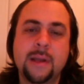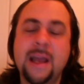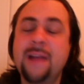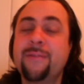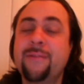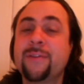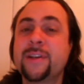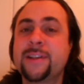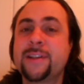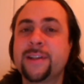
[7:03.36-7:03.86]

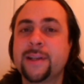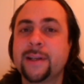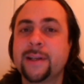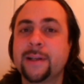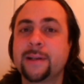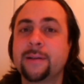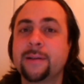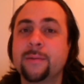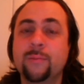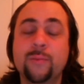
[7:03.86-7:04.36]

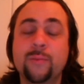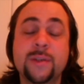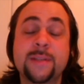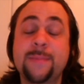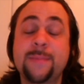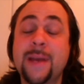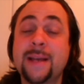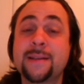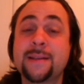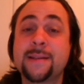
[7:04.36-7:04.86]
everything
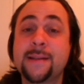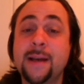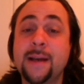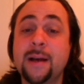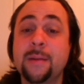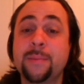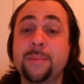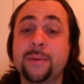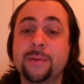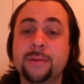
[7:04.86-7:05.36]
was messed
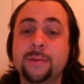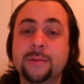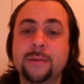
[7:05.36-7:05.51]
up.